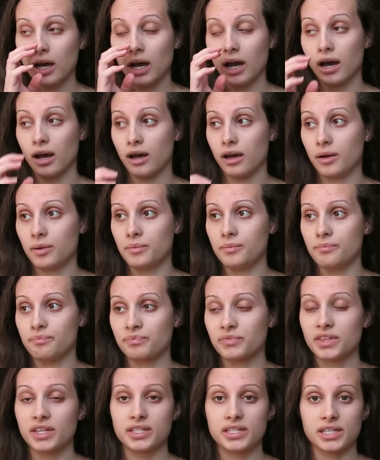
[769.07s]

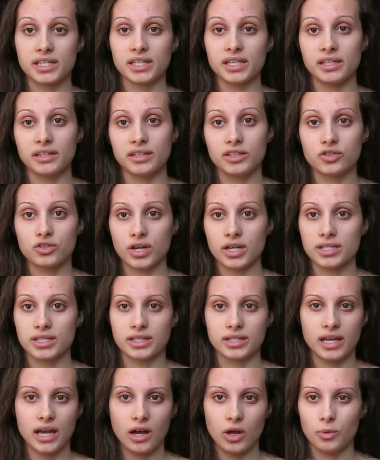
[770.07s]
The tahini
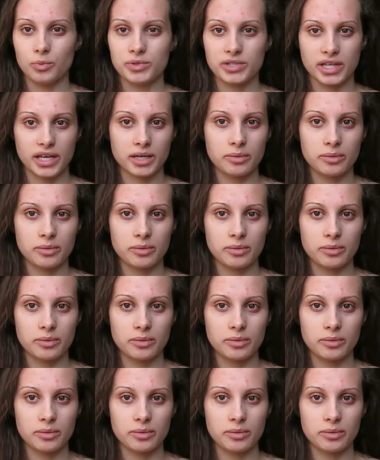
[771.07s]
dressing helps